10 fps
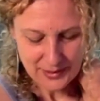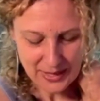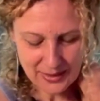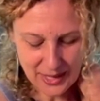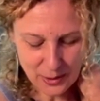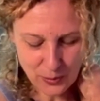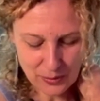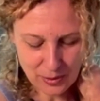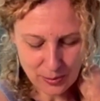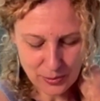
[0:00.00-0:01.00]
And then
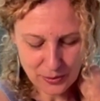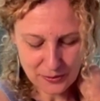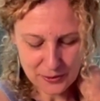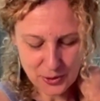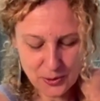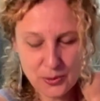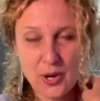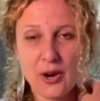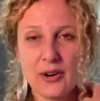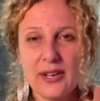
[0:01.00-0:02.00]
we will move to
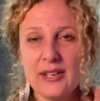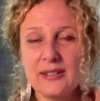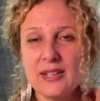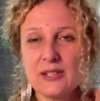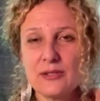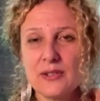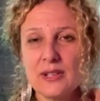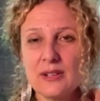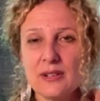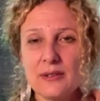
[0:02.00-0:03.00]
our index
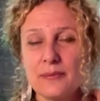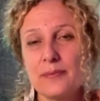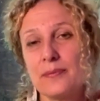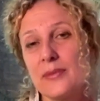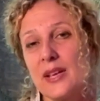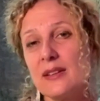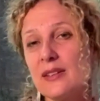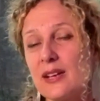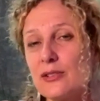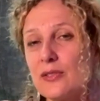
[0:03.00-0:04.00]
finger
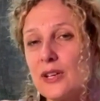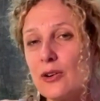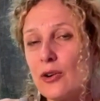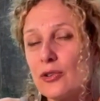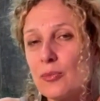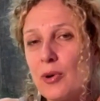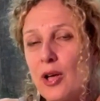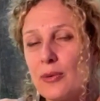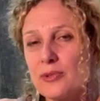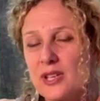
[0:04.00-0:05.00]
on the
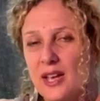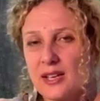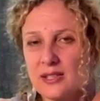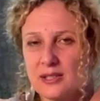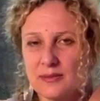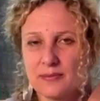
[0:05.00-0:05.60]
palm side.